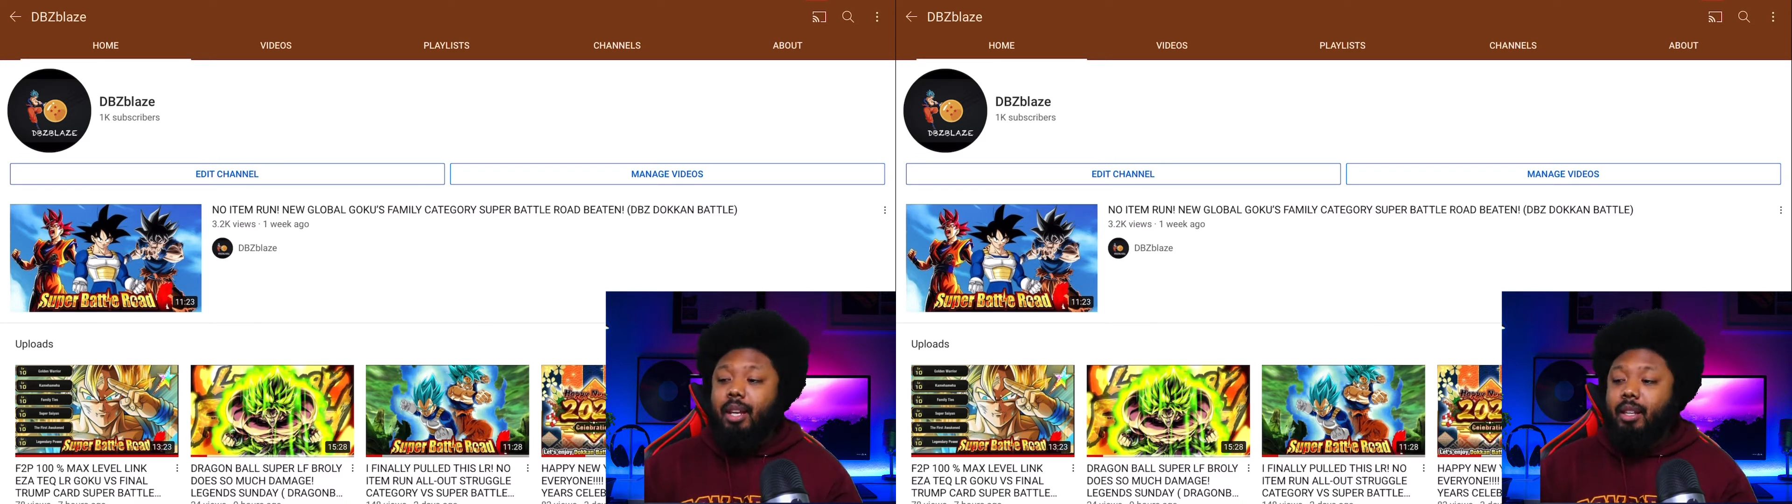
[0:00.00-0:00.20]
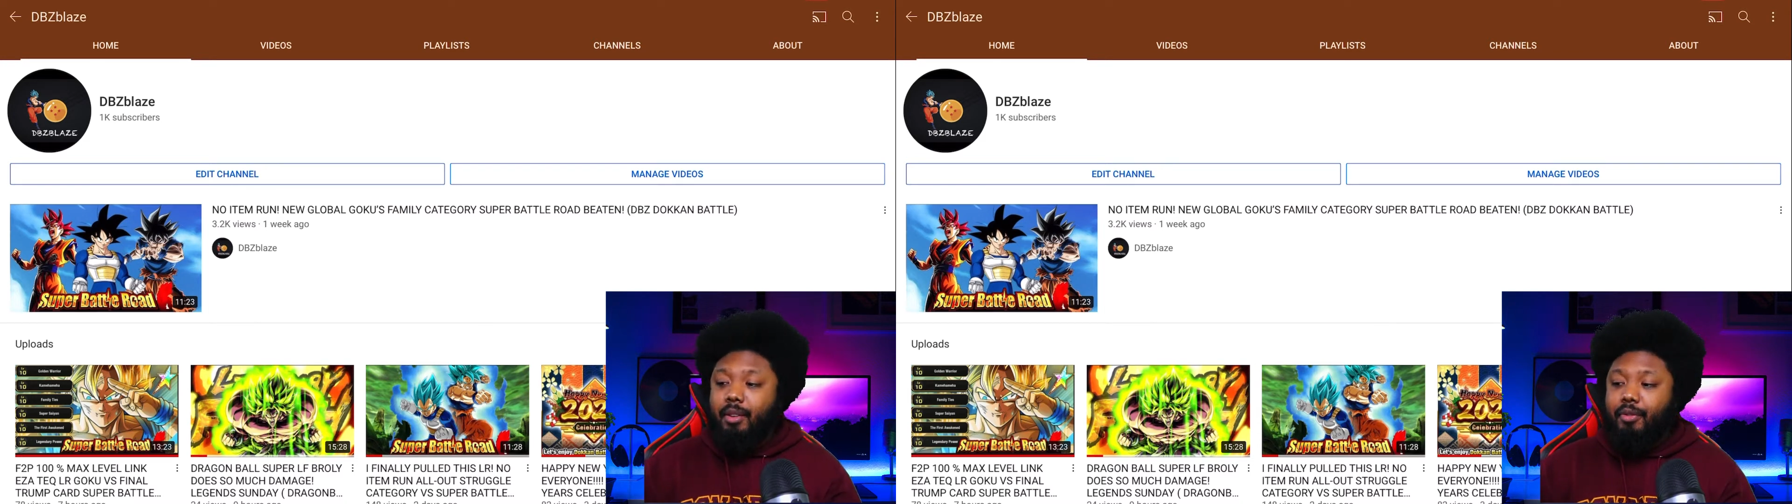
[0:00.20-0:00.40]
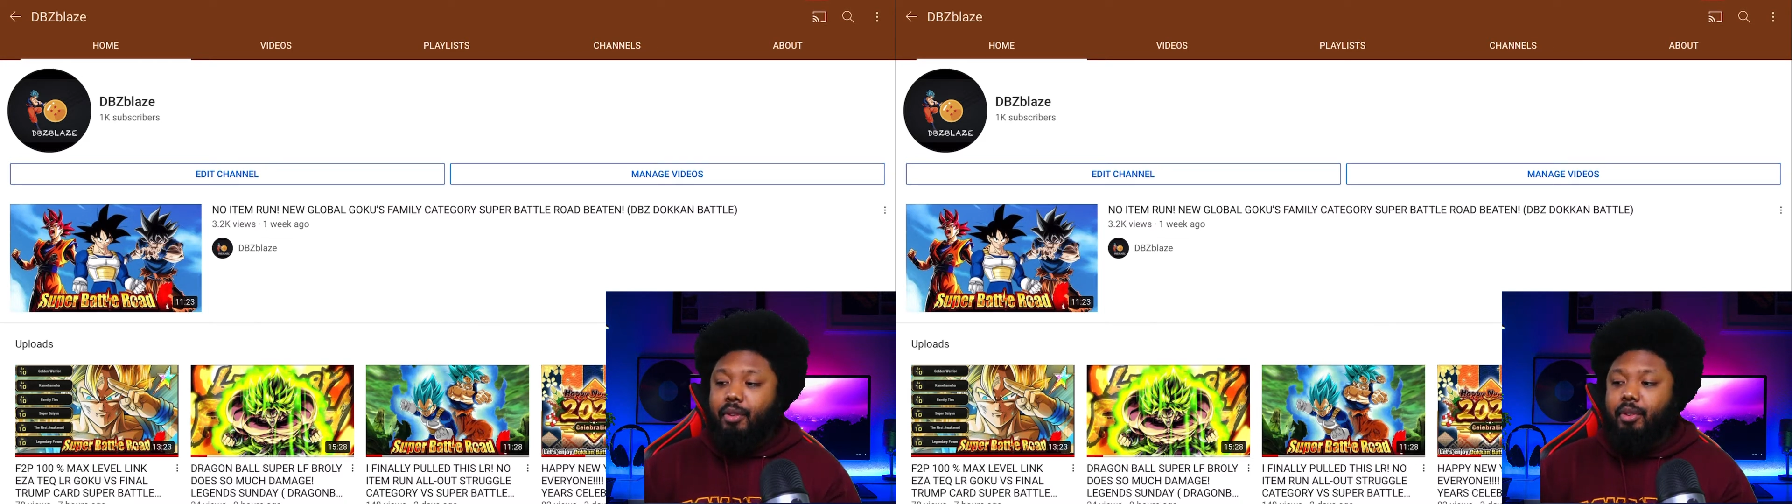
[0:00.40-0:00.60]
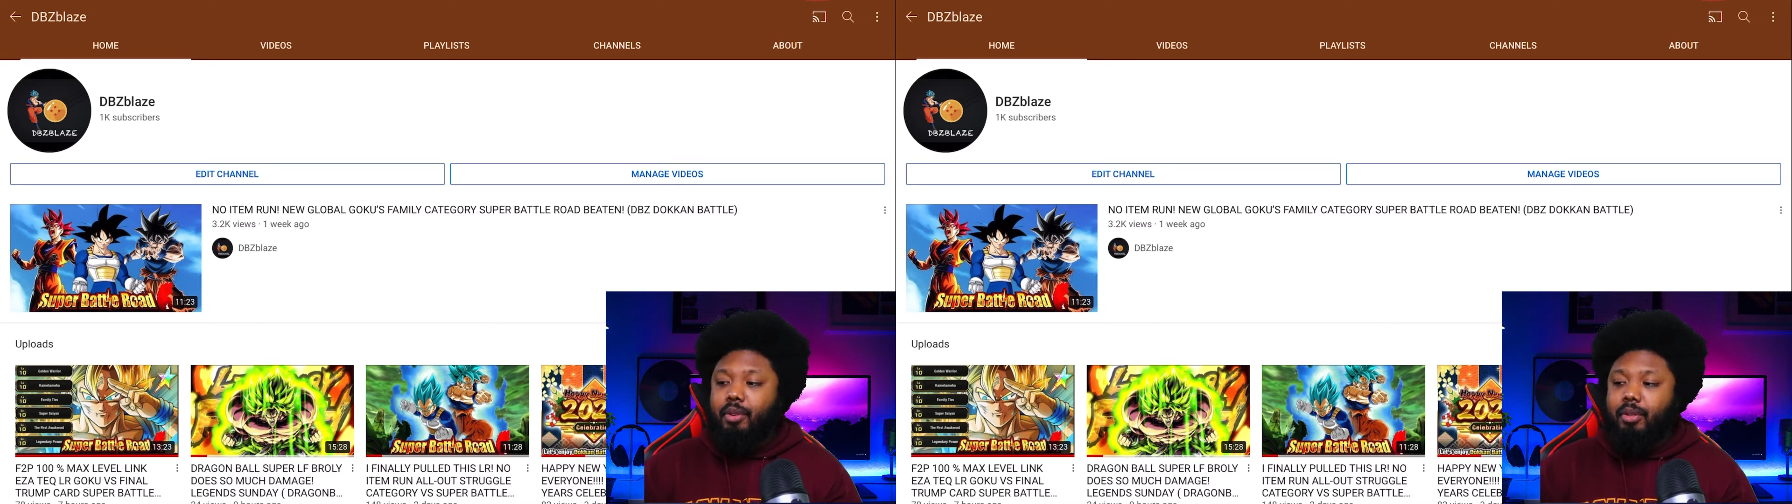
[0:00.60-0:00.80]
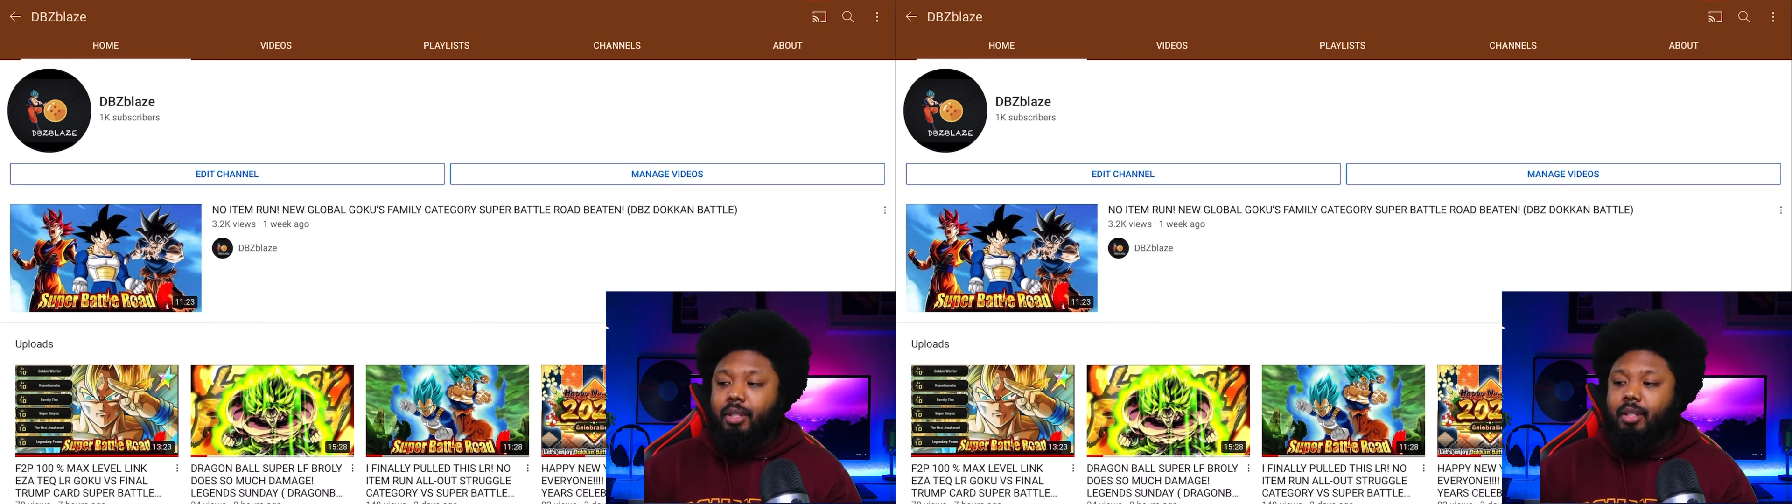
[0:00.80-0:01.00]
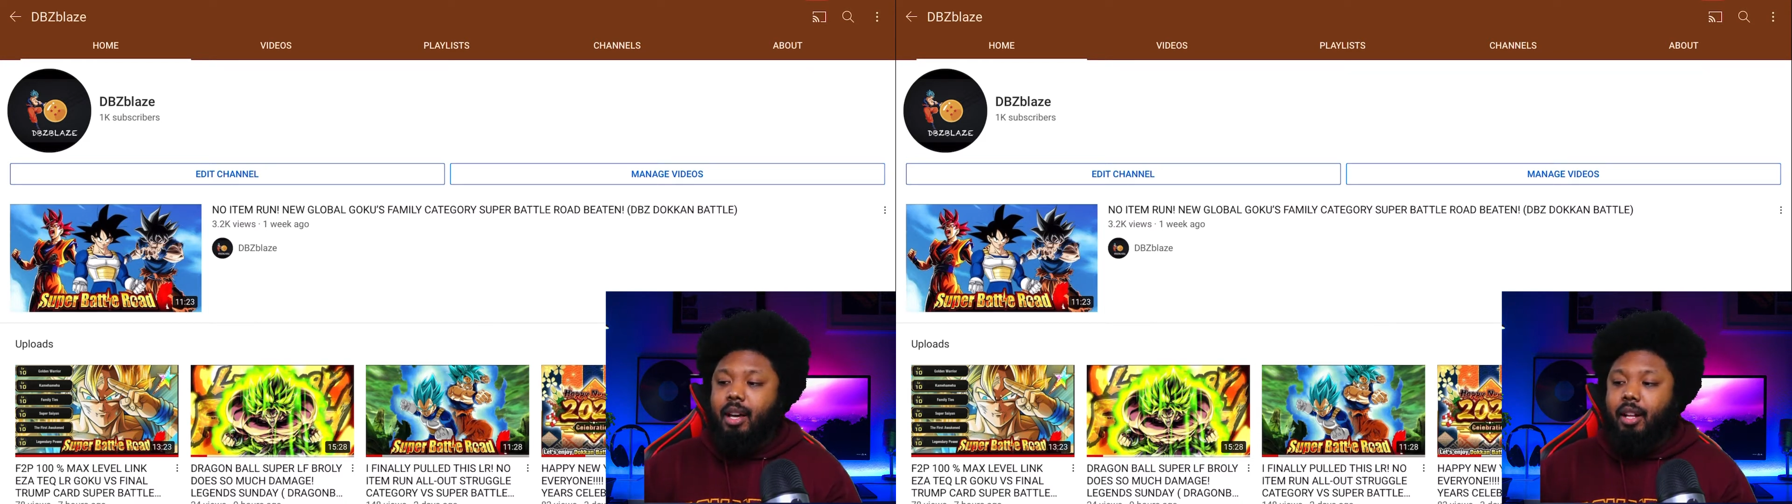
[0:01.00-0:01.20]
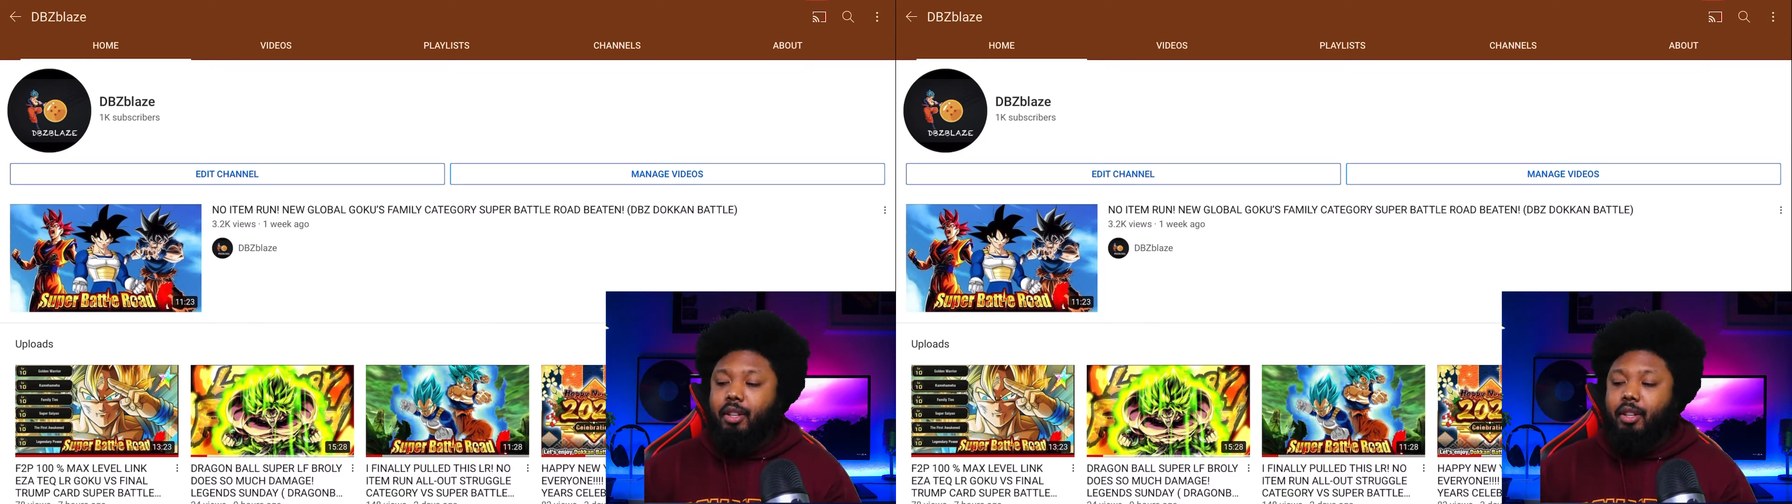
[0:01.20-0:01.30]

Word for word: difficult uh,